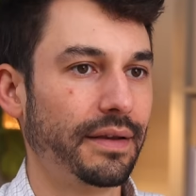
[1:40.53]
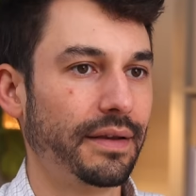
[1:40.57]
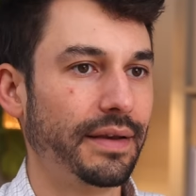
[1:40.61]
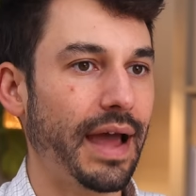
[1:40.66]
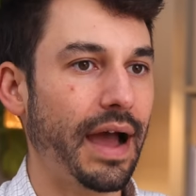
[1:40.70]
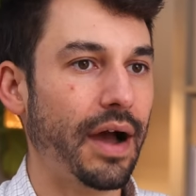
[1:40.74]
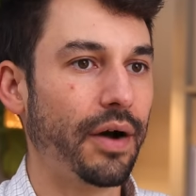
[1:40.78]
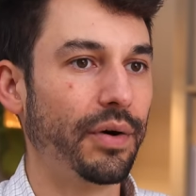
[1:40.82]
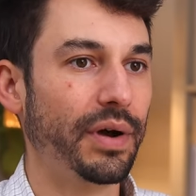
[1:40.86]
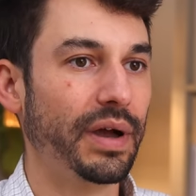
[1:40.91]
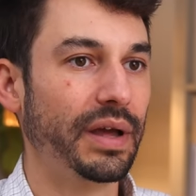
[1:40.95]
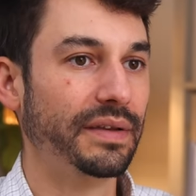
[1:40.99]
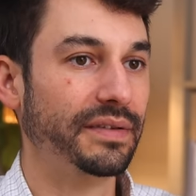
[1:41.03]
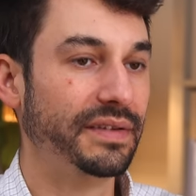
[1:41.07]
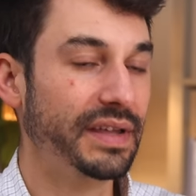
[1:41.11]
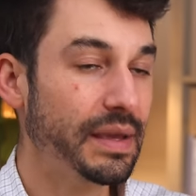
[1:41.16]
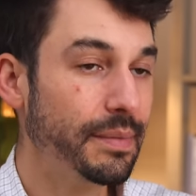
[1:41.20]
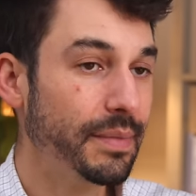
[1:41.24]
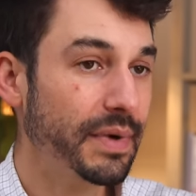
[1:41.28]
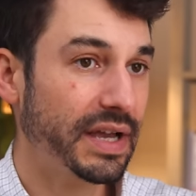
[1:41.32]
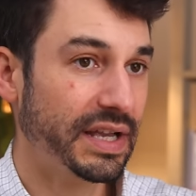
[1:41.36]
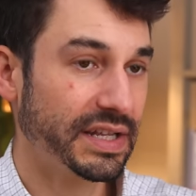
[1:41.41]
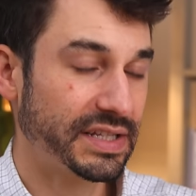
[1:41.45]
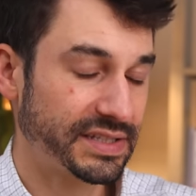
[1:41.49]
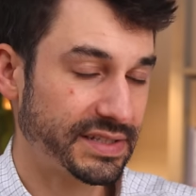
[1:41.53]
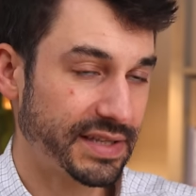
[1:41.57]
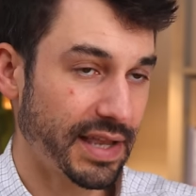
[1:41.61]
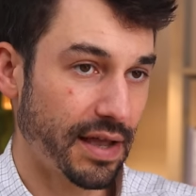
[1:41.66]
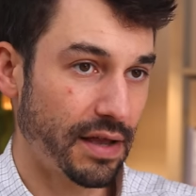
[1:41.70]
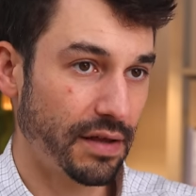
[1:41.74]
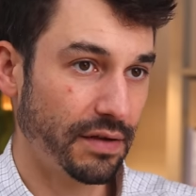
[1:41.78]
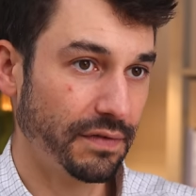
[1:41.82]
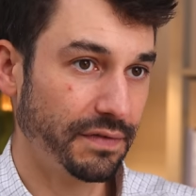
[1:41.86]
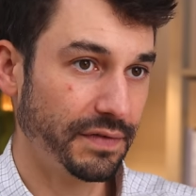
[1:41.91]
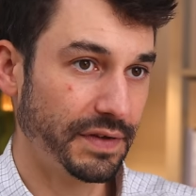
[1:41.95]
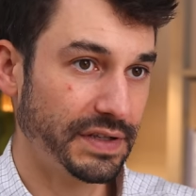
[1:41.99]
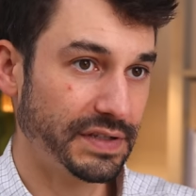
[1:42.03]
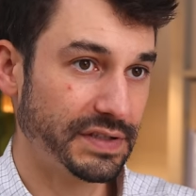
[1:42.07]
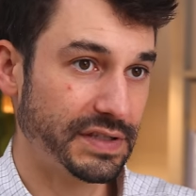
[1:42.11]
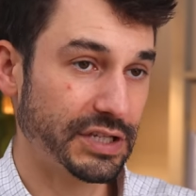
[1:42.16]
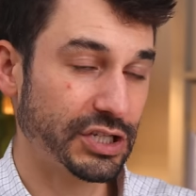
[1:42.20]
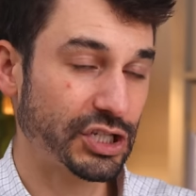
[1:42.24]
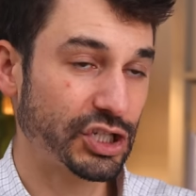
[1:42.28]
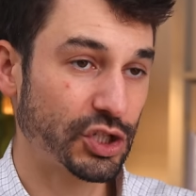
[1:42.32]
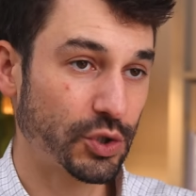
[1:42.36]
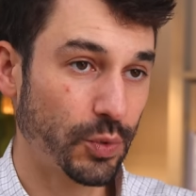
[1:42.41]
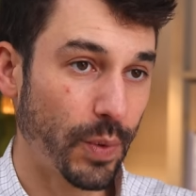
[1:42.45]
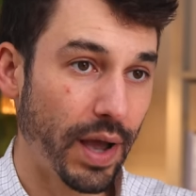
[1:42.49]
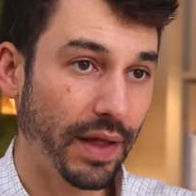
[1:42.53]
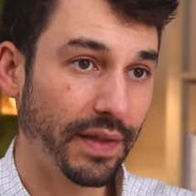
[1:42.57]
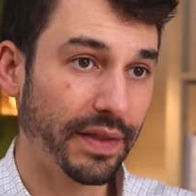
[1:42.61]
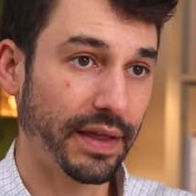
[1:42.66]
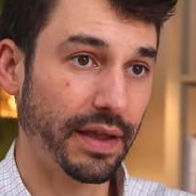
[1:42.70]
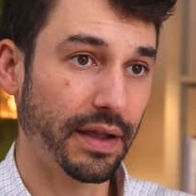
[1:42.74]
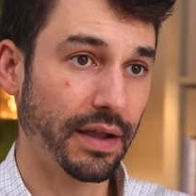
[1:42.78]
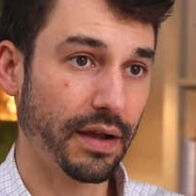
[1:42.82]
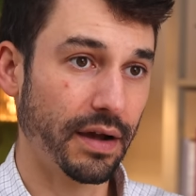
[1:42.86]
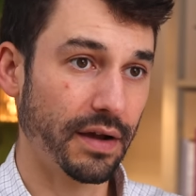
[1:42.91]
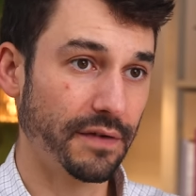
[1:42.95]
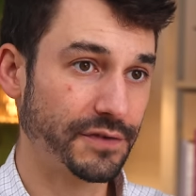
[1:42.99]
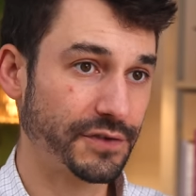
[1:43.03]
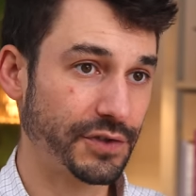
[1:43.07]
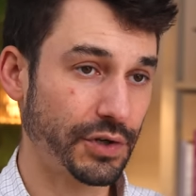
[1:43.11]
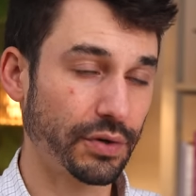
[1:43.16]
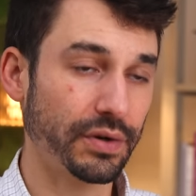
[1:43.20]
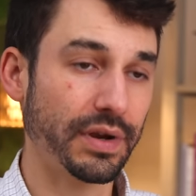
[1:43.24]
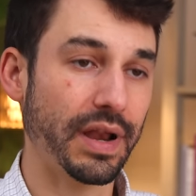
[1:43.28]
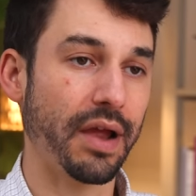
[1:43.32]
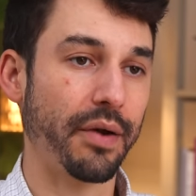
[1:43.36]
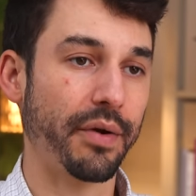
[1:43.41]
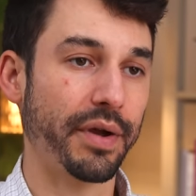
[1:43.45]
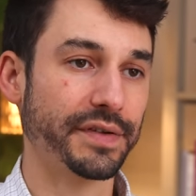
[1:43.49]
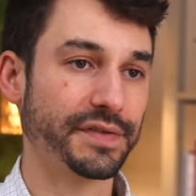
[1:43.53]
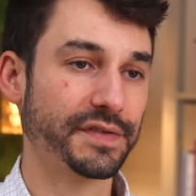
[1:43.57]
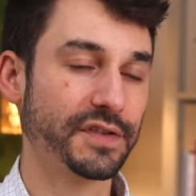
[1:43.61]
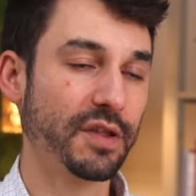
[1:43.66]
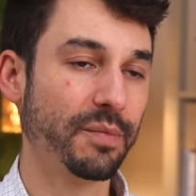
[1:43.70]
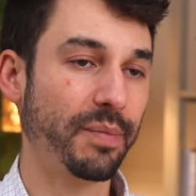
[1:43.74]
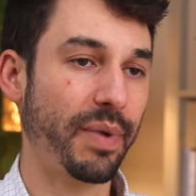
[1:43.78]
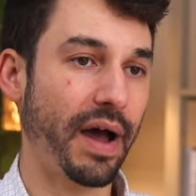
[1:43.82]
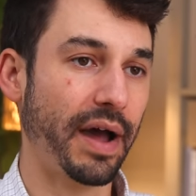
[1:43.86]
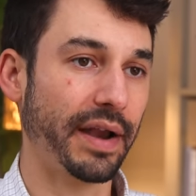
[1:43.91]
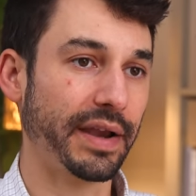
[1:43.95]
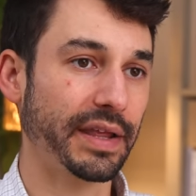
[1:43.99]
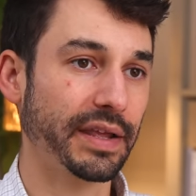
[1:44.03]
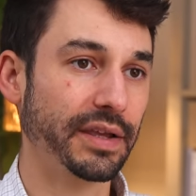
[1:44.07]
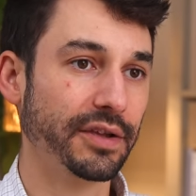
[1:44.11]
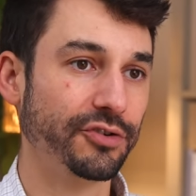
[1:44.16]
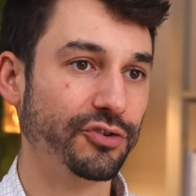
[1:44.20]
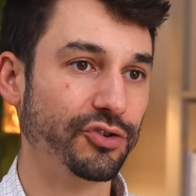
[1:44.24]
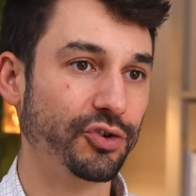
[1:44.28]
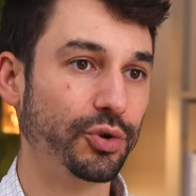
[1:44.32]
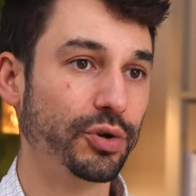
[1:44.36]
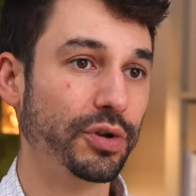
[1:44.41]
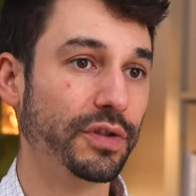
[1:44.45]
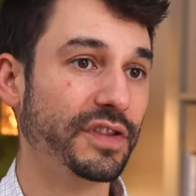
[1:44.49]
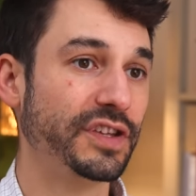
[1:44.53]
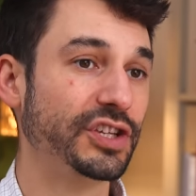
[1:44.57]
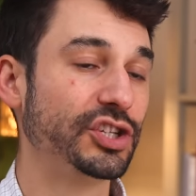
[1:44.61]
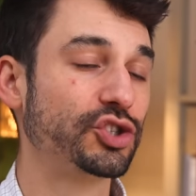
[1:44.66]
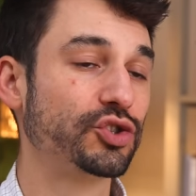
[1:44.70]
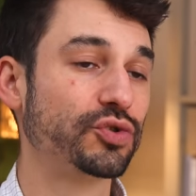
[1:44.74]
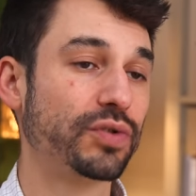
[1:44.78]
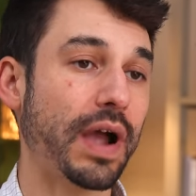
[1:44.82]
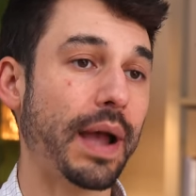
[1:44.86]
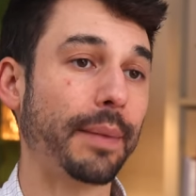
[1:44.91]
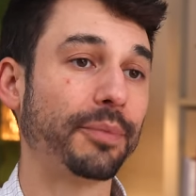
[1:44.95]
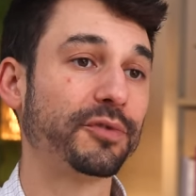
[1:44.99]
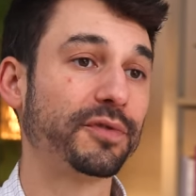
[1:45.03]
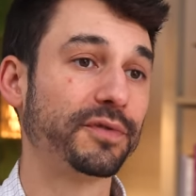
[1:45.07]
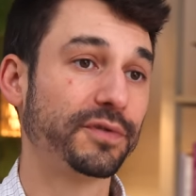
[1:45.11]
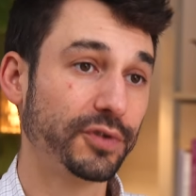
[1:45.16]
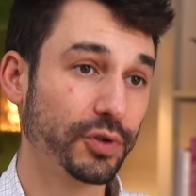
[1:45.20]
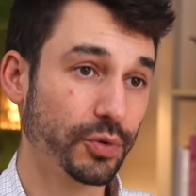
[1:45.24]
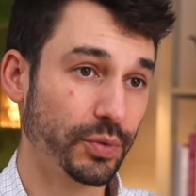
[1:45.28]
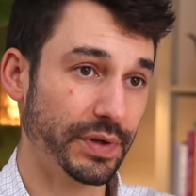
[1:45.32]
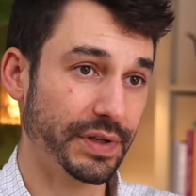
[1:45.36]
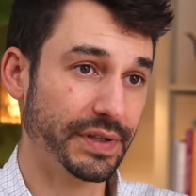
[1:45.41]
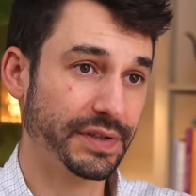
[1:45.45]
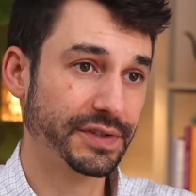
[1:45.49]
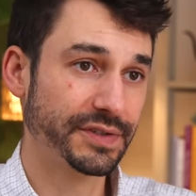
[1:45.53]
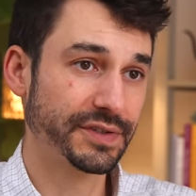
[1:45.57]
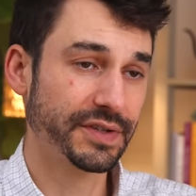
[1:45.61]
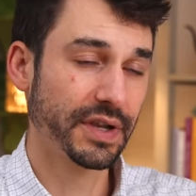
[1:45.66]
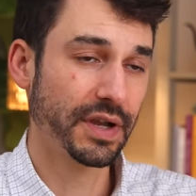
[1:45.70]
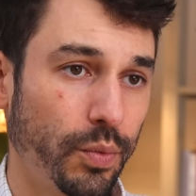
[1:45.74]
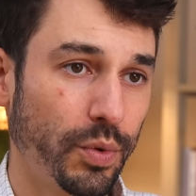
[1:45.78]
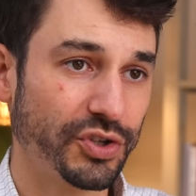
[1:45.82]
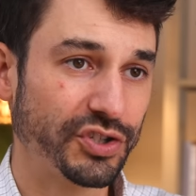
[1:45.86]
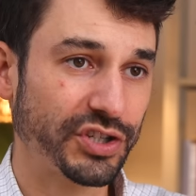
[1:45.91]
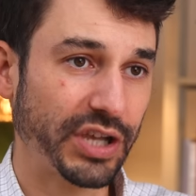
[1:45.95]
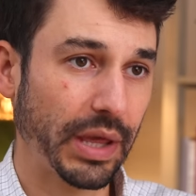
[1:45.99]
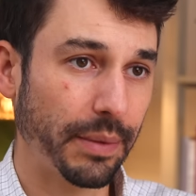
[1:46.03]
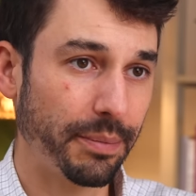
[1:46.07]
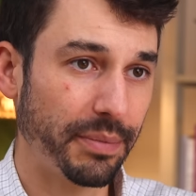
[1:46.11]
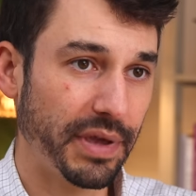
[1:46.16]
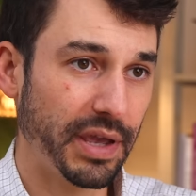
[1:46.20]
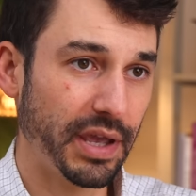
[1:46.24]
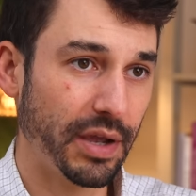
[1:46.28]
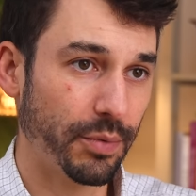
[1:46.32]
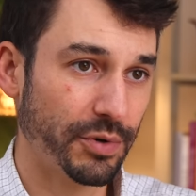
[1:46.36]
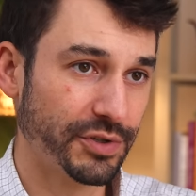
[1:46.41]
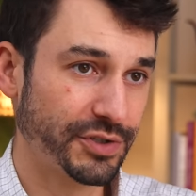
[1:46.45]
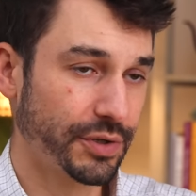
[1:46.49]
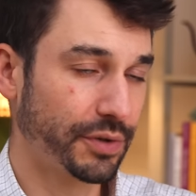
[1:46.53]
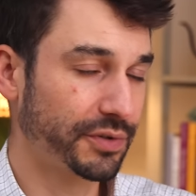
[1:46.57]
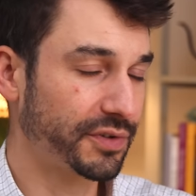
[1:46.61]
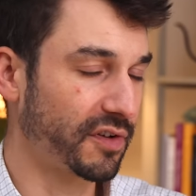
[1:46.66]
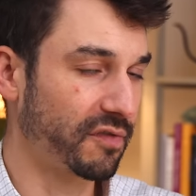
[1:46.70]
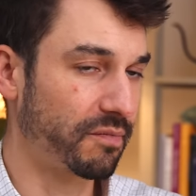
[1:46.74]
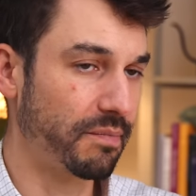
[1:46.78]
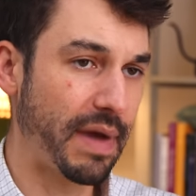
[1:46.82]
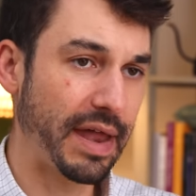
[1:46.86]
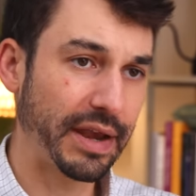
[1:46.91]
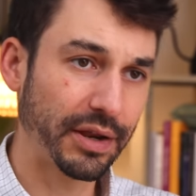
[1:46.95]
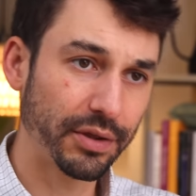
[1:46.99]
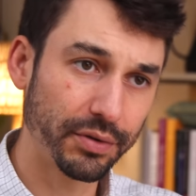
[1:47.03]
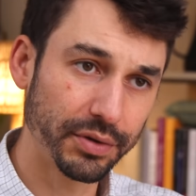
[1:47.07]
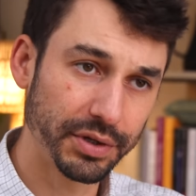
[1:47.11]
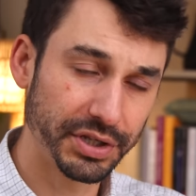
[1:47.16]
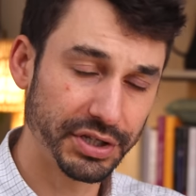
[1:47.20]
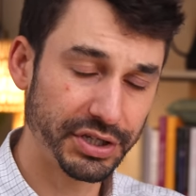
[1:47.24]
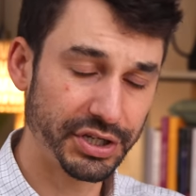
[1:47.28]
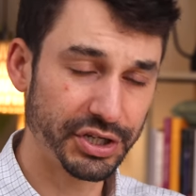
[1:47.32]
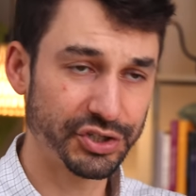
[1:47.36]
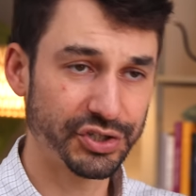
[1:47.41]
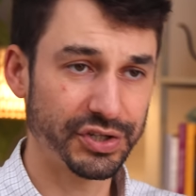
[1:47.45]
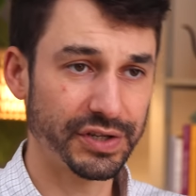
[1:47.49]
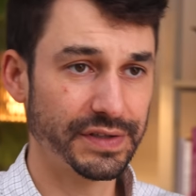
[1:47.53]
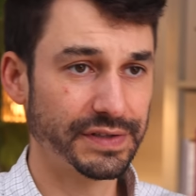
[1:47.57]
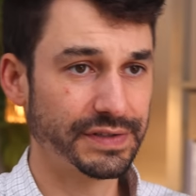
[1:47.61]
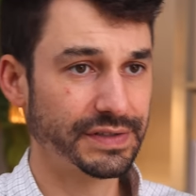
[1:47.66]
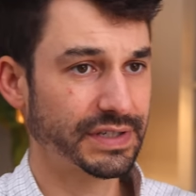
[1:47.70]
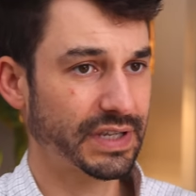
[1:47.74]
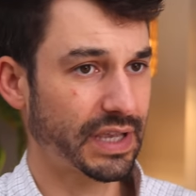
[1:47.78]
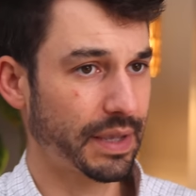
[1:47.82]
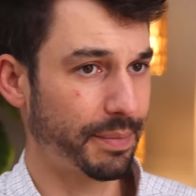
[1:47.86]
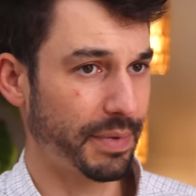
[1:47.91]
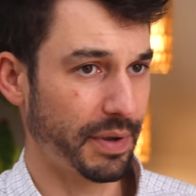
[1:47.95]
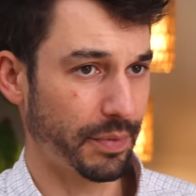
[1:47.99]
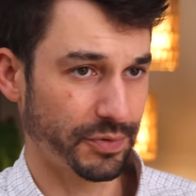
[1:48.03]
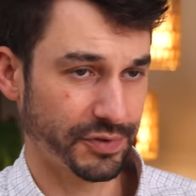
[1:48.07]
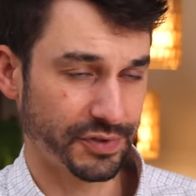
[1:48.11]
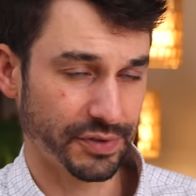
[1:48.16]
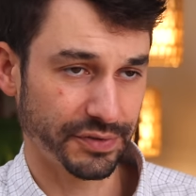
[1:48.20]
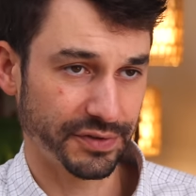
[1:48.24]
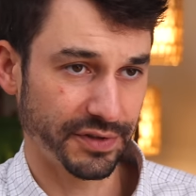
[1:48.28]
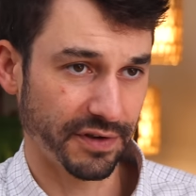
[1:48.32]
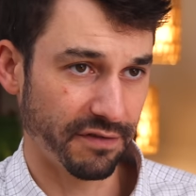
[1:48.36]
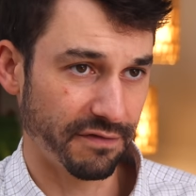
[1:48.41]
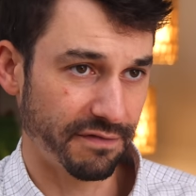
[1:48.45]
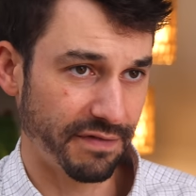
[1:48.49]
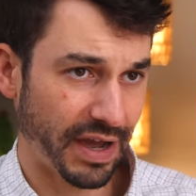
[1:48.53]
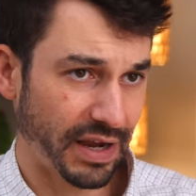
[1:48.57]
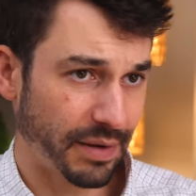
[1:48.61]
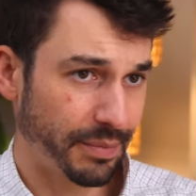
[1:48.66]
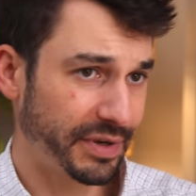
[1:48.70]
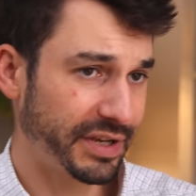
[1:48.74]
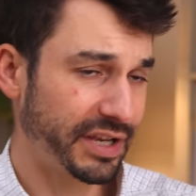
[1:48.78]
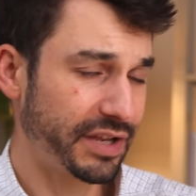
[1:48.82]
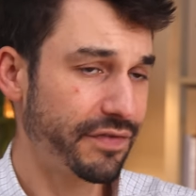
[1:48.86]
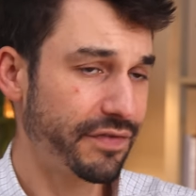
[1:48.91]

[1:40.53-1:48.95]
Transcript: Now, edema itself is the swelling of certain areas of the body due to these trapped fluids, which can be a result of medical conditions, can be a result of vitamin